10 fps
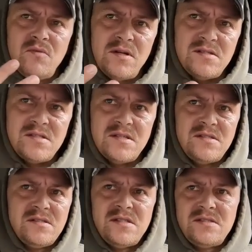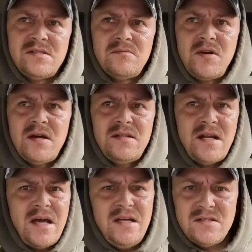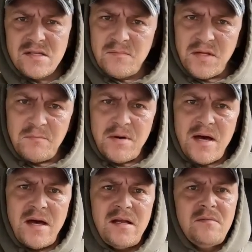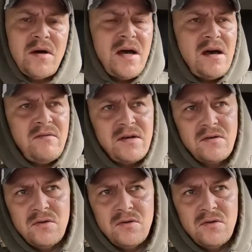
what is this is this some kind did i eat something bad am i having